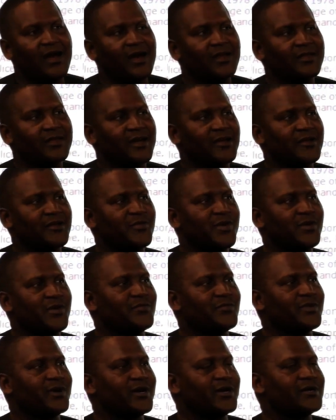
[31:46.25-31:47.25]
And I
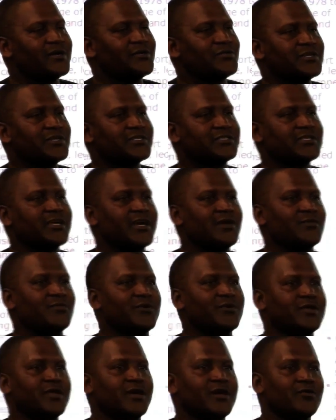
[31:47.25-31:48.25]
remember one
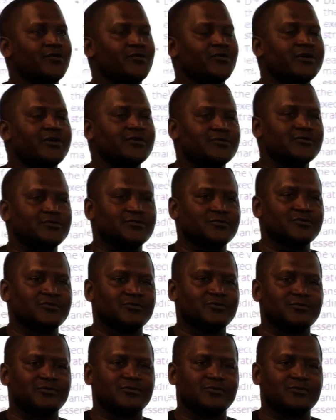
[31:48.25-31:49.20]
time when I went to